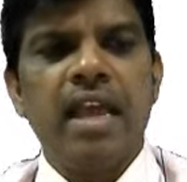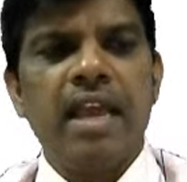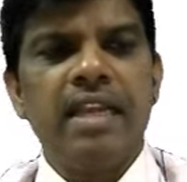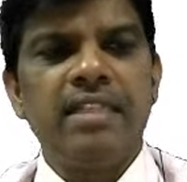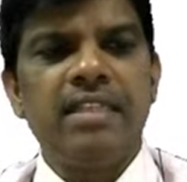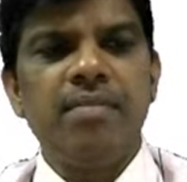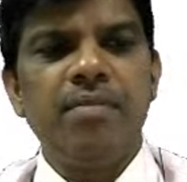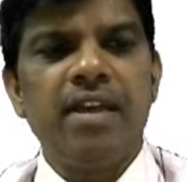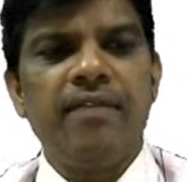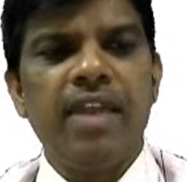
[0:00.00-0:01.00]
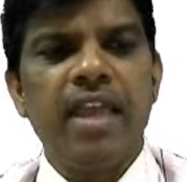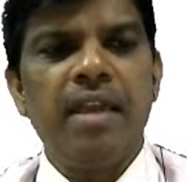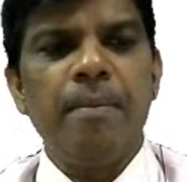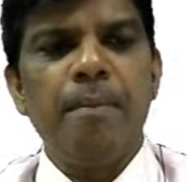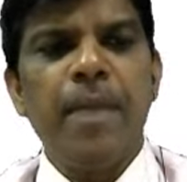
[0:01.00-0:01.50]
In similar way,
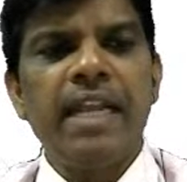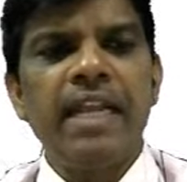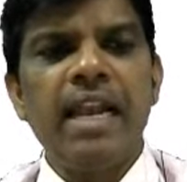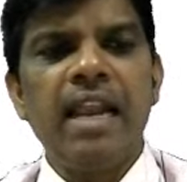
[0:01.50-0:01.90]
metal